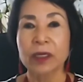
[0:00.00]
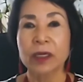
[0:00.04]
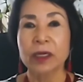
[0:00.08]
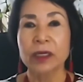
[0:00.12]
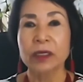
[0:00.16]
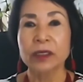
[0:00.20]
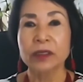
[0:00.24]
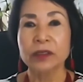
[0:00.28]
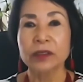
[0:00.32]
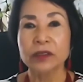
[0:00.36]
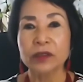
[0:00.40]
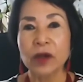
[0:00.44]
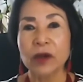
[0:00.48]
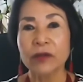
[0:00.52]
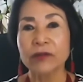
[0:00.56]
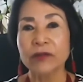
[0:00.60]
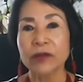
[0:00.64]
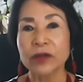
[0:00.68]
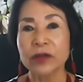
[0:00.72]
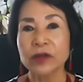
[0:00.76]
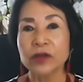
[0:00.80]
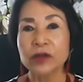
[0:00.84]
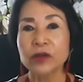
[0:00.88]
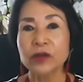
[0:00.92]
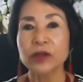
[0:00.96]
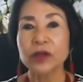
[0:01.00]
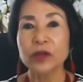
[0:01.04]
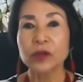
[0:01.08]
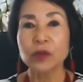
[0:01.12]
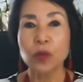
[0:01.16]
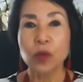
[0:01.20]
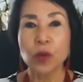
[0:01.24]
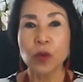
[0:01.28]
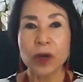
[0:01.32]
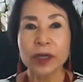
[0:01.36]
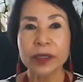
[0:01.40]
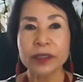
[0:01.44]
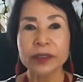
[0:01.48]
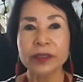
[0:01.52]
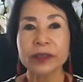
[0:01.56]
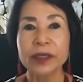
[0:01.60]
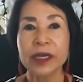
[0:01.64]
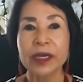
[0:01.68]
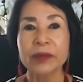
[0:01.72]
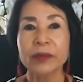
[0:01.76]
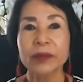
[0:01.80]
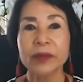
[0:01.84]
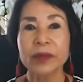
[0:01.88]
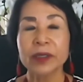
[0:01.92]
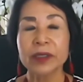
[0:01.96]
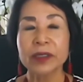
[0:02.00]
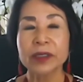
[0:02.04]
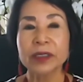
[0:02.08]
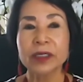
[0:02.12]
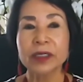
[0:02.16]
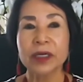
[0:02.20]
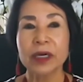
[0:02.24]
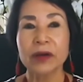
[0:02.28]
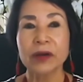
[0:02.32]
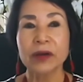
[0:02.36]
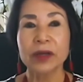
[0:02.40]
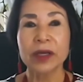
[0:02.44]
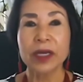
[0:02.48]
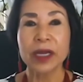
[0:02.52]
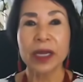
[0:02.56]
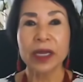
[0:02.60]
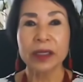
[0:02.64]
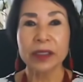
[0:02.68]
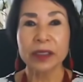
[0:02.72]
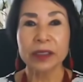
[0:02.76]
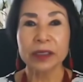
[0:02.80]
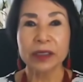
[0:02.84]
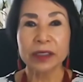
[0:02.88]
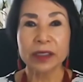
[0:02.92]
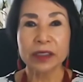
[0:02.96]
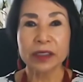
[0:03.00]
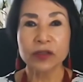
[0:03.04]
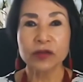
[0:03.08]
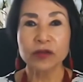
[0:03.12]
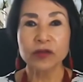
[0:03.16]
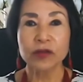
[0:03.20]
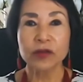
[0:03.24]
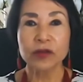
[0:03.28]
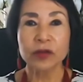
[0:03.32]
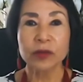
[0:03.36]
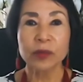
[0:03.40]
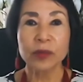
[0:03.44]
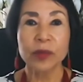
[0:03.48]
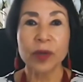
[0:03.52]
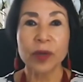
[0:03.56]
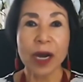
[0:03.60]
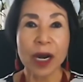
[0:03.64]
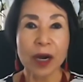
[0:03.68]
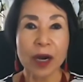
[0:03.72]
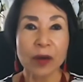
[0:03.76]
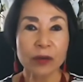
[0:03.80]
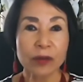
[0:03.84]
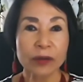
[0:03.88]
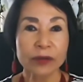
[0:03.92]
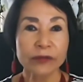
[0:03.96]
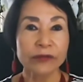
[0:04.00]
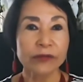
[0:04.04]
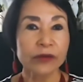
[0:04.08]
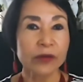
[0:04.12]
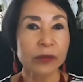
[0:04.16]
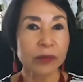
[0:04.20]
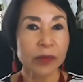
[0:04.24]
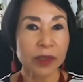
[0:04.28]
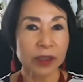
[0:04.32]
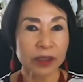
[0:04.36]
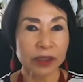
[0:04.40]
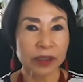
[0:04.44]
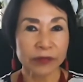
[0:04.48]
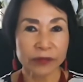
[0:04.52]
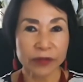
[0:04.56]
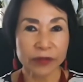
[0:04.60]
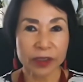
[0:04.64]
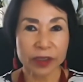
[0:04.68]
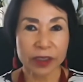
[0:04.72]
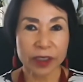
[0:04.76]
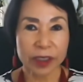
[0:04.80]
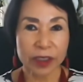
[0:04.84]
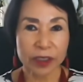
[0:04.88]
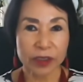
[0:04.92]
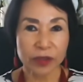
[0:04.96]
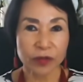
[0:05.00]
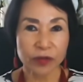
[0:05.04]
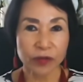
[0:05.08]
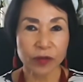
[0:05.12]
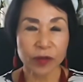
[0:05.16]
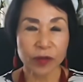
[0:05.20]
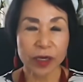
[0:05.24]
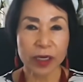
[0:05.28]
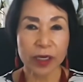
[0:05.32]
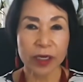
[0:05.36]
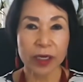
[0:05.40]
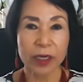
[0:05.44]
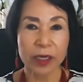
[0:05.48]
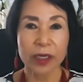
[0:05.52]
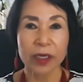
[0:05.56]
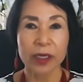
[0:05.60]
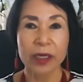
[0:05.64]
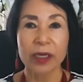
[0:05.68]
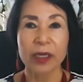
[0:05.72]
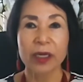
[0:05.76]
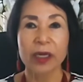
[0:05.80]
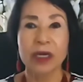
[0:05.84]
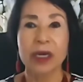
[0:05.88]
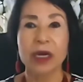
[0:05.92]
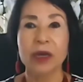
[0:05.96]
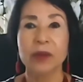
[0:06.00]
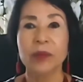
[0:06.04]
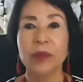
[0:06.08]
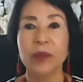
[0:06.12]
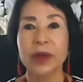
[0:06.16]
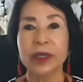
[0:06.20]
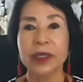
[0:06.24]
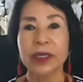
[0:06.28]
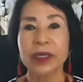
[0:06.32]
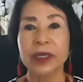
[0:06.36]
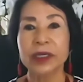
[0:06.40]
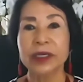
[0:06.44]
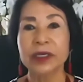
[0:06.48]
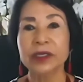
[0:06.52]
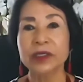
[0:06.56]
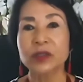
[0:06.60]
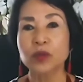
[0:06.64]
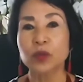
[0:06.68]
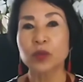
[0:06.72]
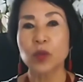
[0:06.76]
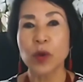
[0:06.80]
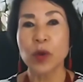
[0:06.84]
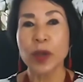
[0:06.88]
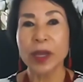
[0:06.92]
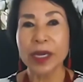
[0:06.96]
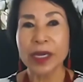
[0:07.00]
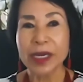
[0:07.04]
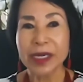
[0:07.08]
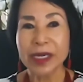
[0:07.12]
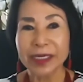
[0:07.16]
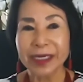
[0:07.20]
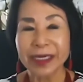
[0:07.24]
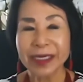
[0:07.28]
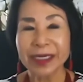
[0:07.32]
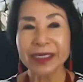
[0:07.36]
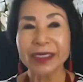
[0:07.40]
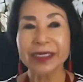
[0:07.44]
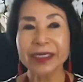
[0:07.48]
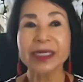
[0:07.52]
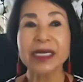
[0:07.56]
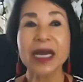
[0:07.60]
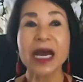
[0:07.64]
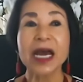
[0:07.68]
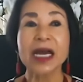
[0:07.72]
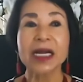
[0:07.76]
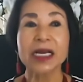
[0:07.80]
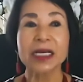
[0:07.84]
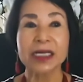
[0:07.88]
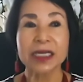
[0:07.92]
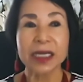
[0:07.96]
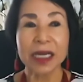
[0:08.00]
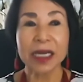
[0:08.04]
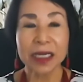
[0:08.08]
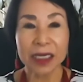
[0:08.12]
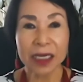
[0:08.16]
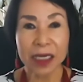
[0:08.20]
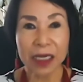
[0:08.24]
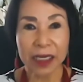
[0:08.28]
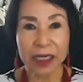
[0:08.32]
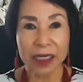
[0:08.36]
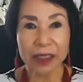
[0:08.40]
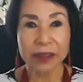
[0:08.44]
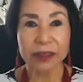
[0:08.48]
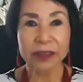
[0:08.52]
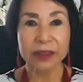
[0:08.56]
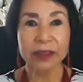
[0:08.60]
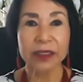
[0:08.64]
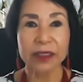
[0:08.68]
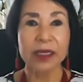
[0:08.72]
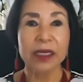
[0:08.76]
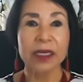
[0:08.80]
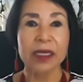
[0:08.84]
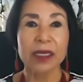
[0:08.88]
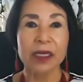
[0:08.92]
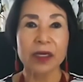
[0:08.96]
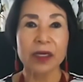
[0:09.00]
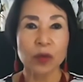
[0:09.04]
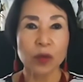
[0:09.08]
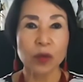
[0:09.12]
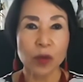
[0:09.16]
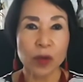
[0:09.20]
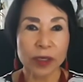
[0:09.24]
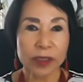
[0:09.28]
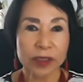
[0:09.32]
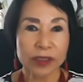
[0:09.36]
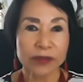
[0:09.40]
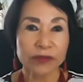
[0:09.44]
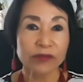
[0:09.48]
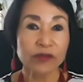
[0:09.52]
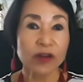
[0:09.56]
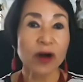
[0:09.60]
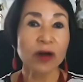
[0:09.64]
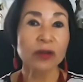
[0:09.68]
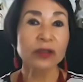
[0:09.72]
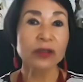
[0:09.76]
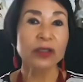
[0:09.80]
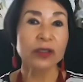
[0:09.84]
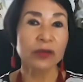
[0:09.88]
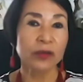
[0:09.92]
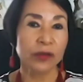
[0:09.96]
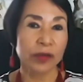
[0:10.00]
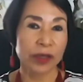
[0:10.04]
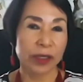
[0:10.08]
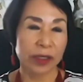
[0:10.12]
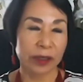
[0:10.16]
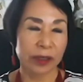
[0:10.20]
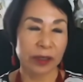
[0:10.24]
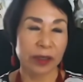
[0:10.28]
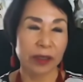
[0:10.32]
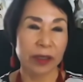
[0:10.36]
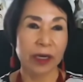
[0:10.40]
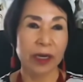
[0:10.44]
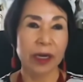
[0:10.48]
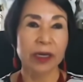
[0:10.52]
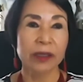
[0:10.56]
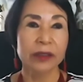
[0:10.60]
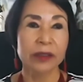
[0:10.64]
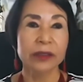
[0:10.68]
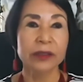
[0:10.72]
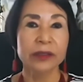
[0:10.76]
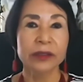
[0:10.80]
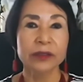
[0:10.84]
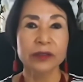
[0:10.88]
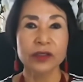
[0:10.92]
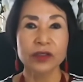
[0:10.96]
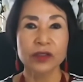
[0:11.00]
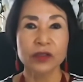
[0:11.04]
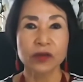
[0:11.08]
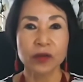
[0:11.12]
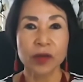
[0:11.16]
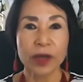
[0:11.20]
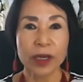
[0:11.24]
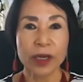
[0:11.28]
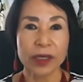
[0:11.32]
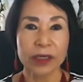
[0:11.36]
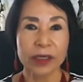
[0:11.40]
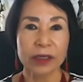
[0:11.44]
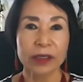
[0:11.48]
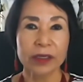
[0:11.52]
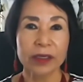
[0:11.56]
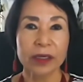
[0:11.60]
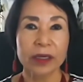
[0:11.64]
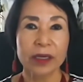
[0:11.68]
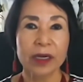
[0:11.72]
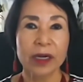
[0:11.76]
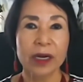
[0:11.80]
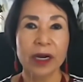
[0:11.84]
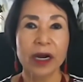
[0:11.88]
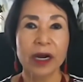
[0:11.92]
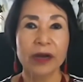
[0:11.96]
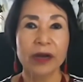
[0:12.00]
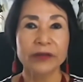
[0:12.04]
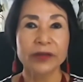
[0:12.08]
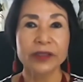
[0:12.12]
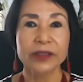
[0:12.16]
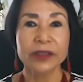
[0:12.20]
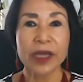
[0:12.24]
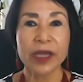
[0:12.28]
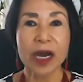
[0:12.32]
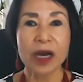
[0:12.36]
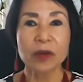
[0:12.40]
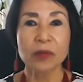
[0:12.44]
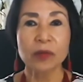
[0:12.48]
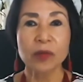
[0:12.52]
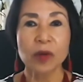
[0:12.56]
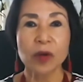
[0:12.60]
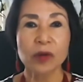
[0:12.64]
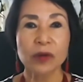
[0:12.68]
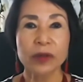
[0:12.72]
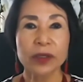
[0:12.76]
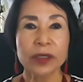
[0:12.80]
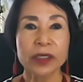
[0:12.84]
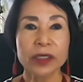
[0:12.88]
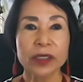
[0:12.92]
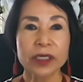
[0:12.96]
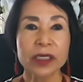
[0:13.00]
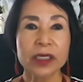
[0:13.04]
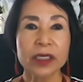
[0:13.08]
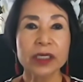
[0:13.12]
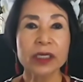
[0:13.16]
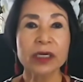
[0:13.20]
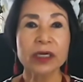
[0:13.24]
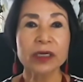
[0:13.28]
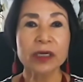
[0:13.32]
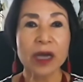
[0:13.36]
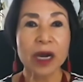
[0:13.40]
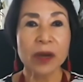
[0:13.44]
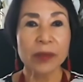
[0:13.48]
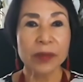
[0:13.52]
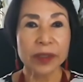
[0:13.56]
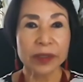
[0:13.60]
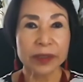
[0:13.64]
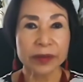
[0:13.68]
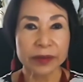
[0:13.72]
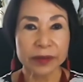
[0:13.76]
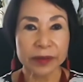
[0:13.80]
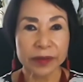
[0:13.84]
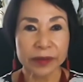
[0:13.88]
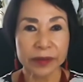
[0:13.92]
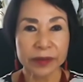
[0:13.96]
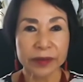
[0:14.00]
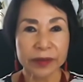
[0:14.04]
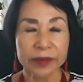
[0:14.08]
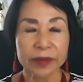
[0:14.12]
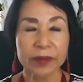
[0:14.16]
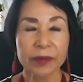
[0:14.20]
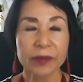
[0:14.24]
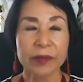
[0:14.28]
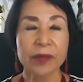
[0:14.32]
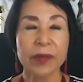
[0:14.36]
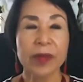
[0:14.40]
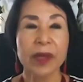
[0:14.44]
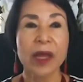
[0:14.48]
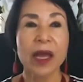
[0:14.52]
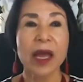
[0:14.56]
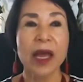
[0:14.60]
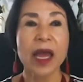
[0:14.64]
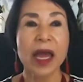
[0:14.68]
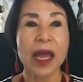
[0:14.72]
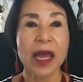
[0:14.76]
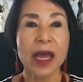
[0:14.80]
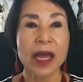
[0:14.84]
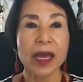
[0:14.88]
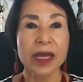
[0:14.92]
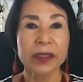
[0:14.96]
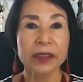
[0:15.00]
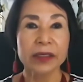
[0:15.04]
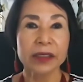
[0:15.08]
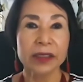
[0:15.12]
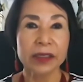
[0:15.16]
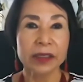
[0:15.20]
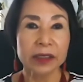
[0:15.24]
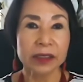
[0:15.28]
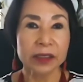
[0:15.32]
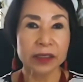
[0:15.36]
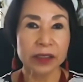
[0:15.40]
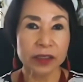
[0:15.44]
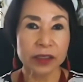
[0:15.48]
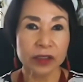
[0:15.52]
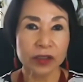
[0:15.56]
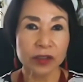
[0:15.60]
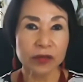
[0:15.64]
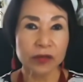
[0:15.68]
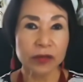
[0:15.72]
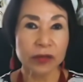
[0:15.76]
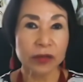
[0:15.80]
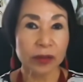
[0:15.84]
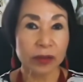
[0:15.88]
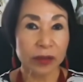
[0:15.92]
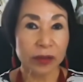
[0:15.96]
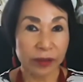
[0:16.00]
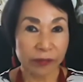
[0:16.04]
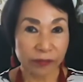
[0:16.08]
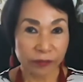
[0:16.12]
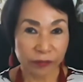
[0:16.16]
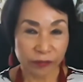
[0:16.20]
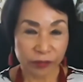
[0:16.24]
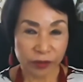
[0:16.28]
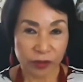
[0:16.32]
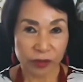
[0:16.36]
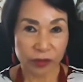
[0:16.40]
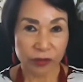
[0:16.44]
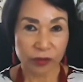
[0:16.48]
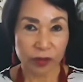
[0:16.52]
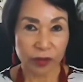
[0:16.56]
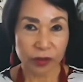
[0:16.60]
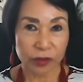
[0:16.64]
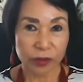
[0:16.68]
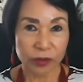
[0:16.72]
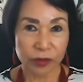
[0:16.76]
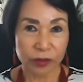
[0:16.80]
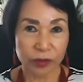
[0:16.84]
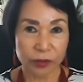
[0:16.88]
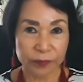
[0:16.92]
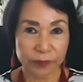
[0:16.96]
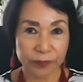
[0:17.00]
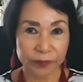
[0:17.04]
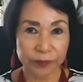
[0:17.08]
The Soviet Union was a military and industrial power for much of its history, but in its waning decades, it was faltering under the strain of its outmoded economic system and industrial infrastructure.